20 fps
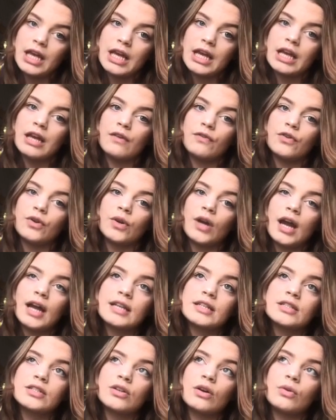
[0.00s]
If you
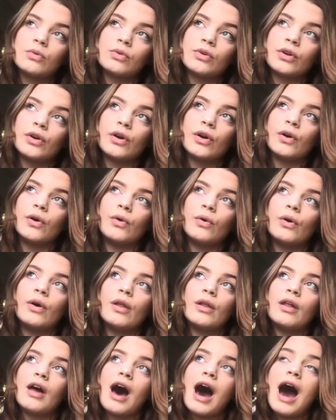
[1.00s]
guys don't know,
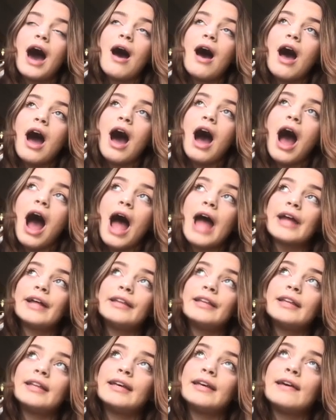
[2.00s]
I
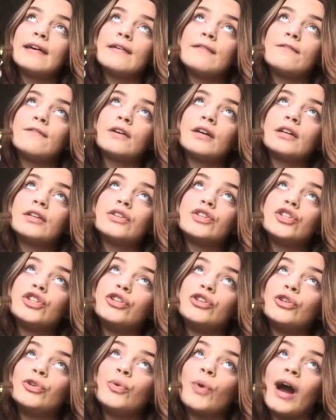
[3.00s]
live
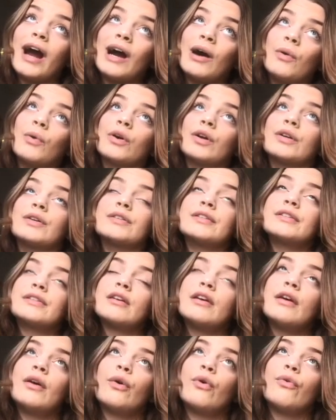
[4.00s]
2 hours
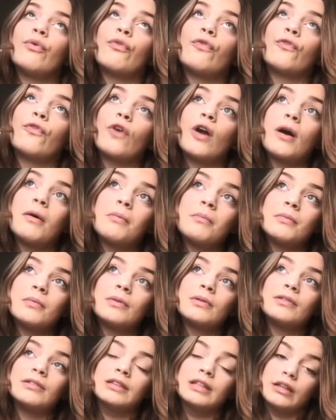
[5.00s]

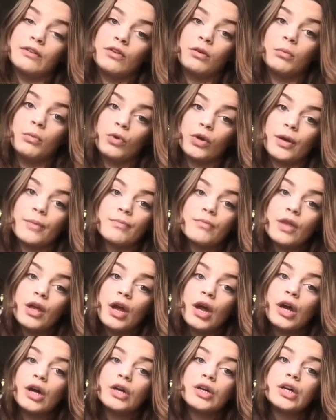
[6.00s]
from Livermore.
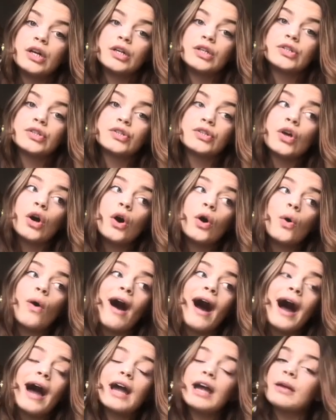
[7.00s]
So
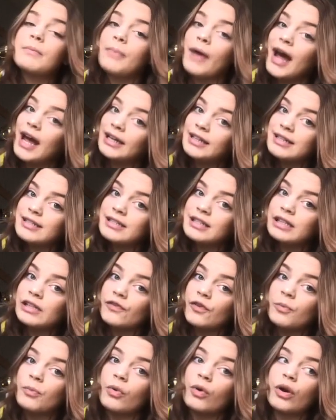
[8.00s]
I had practiced in
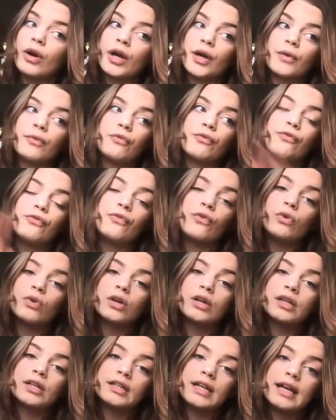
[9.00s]
Livermore
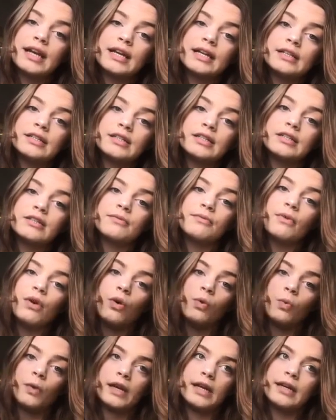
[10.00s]
4 days a
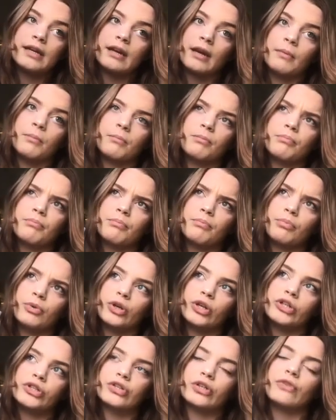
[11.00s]
week, I'm
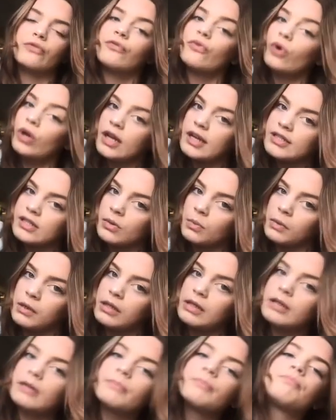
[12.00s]
pretty sure, 4 days a
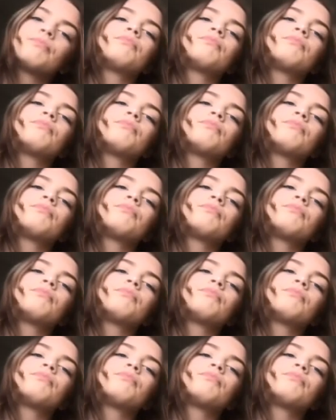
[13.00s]
week